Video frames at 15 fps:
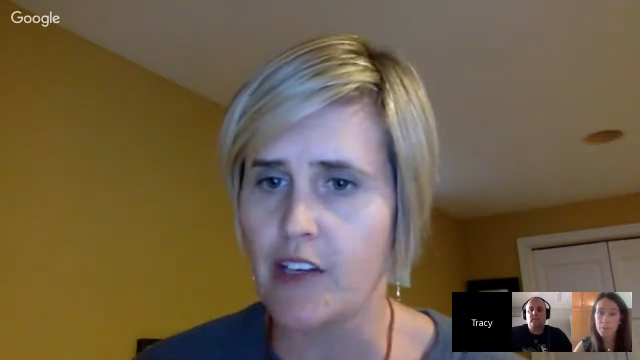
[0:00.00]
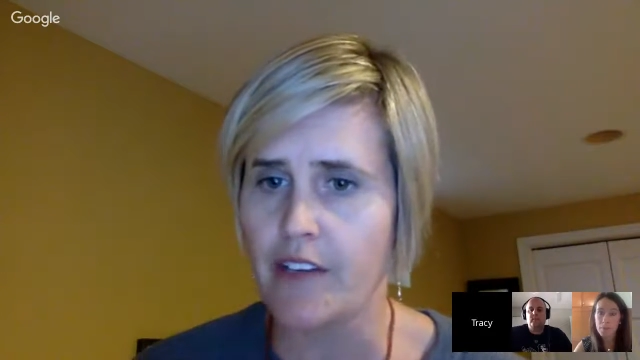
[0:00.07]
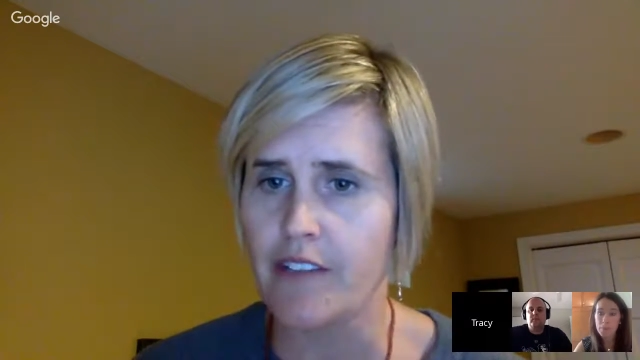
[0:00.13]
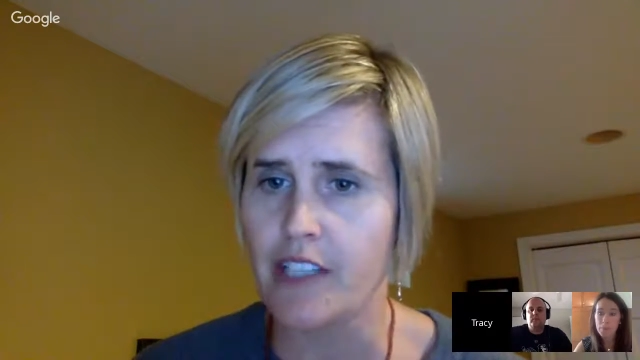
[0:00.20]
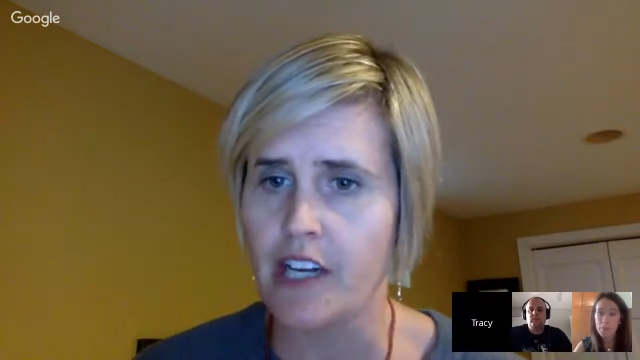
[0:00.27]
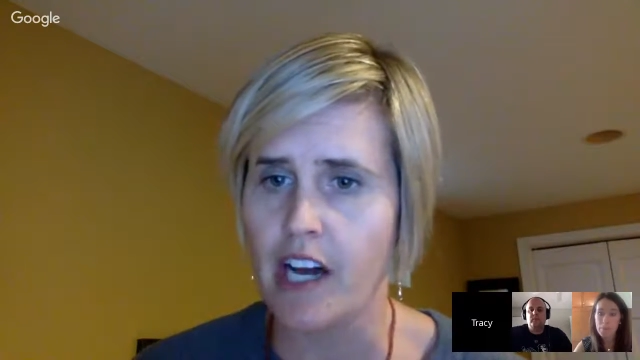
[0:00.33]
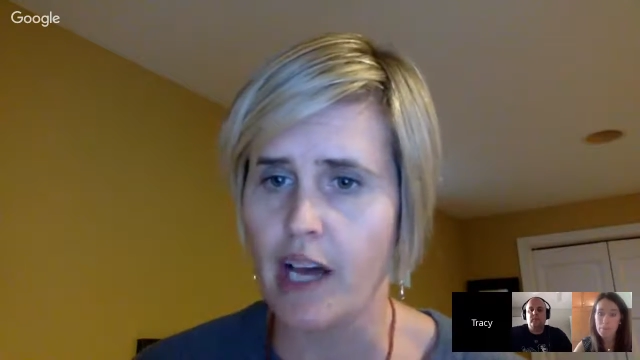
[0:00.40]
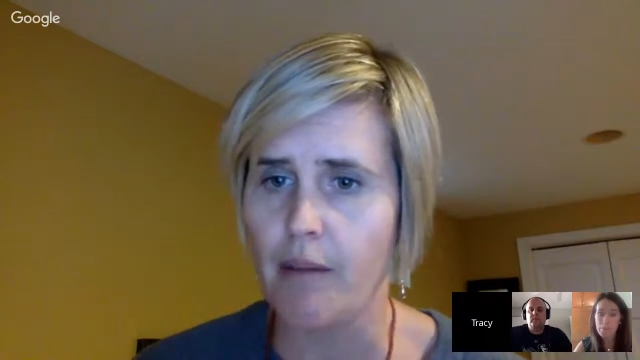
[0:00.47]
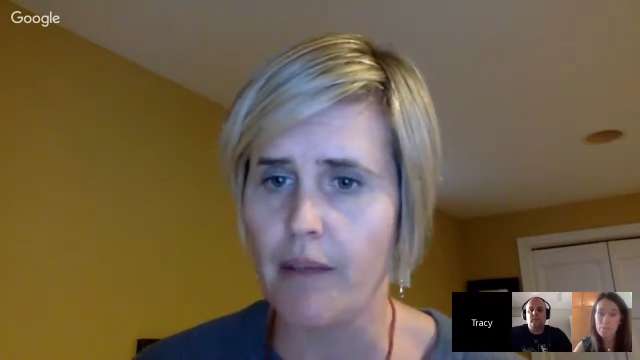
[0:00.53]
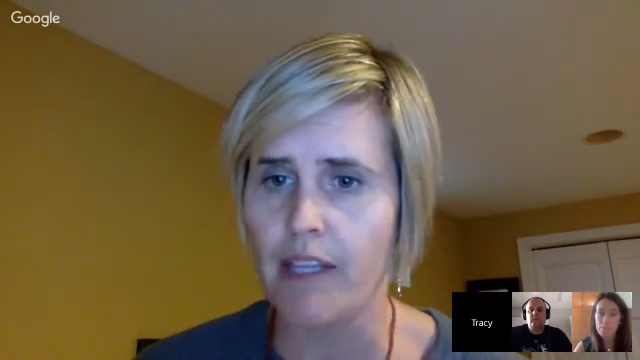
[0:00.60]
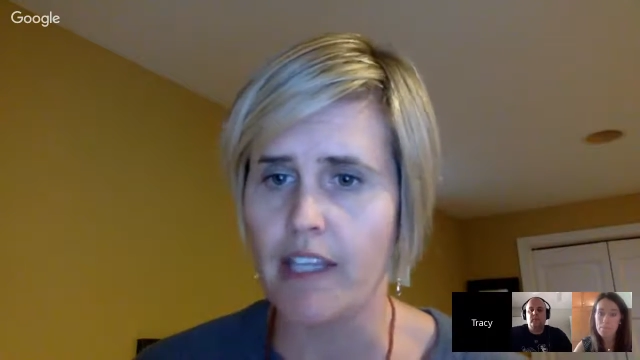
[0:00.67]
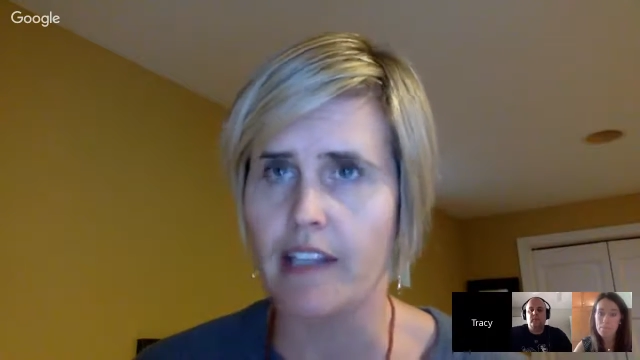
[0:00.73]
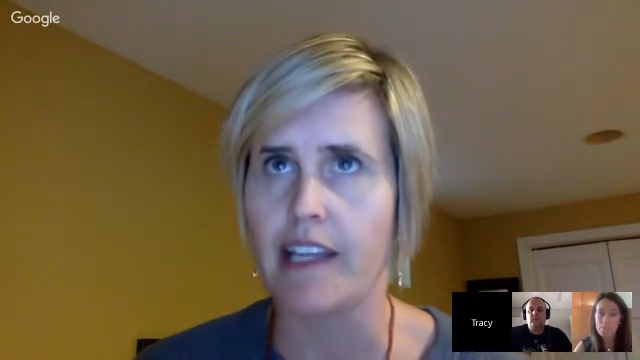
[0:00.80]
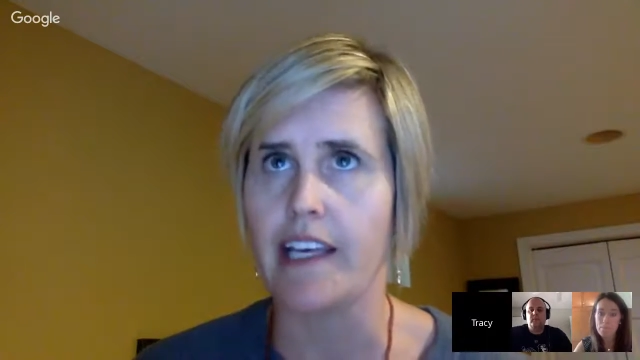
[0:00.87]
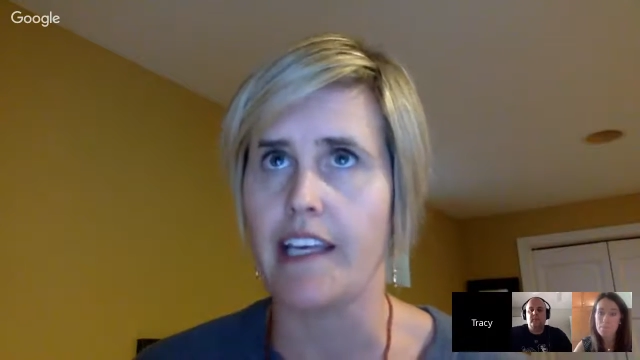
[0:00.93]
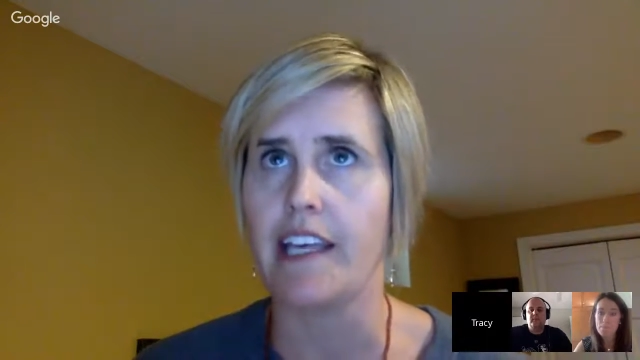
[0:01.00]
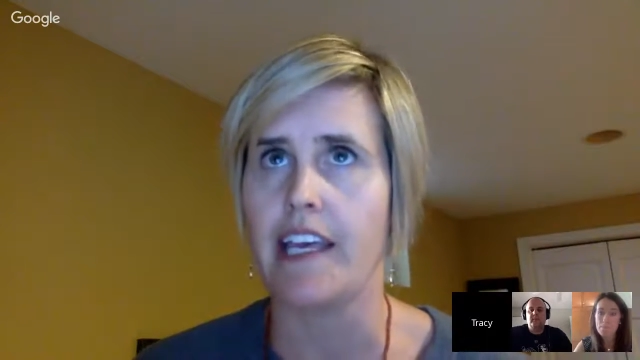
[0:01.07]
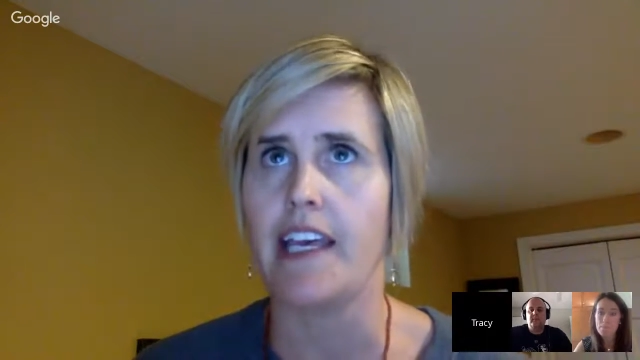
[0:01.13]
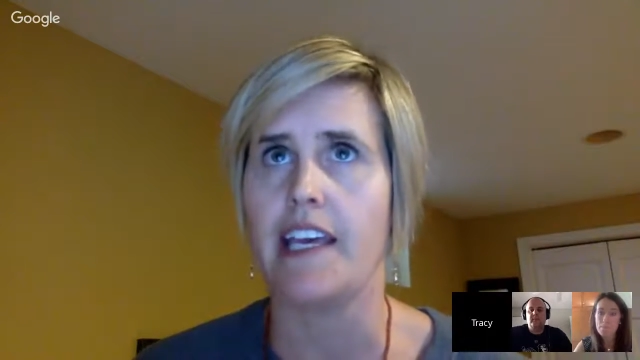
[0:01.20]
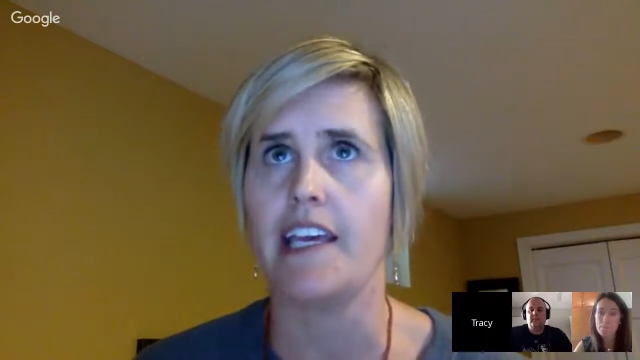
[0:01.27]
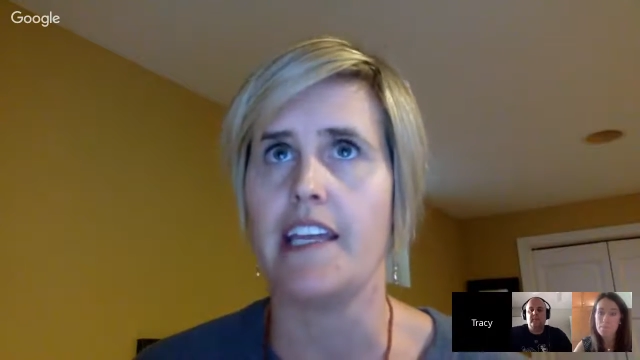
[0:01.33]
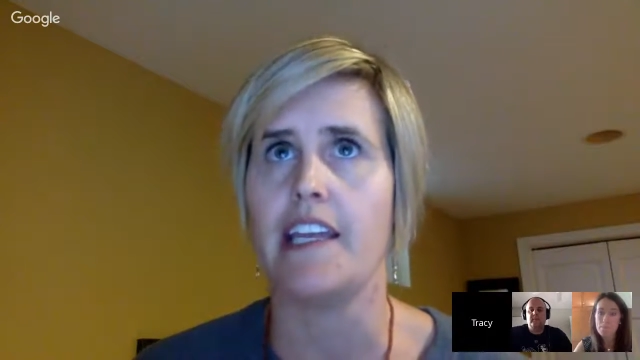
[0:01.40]
You have to copy the link
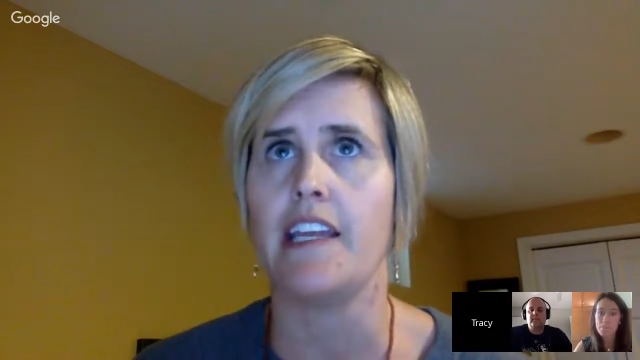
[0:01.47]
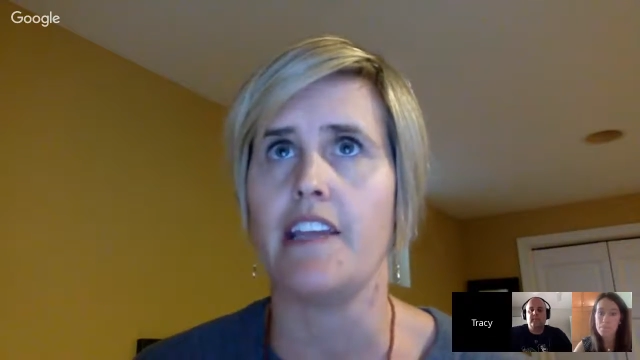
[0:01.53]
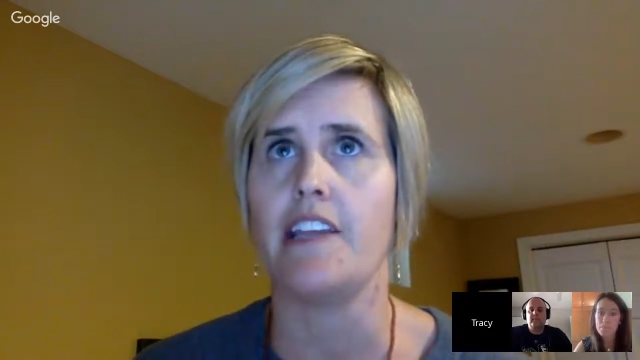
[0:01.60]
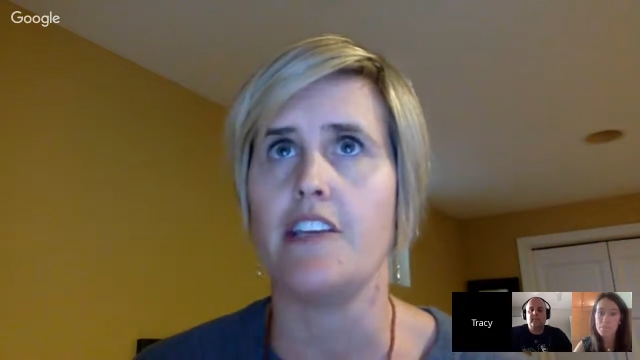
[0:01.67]
in